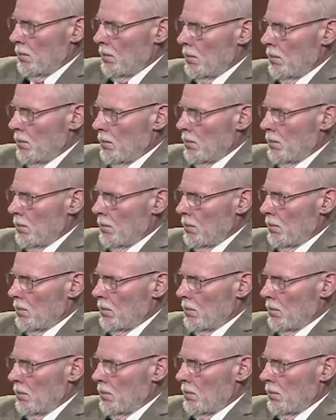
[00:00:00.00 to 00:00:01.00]

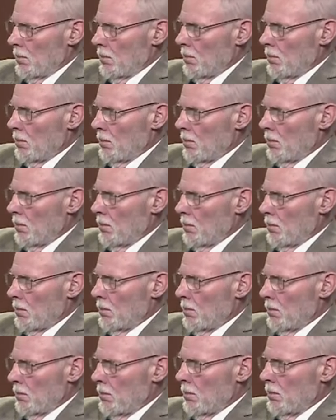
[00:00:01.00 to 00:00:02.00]

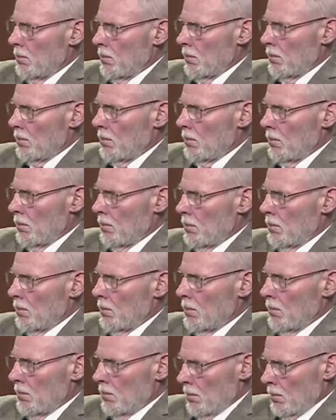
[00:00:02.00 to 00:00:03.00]

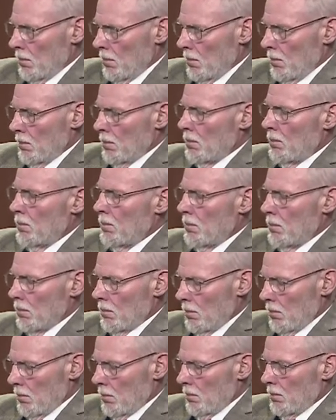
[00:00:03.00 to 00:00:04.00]

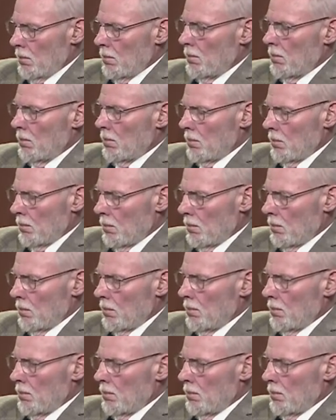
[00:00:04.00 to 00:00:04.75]
(silent)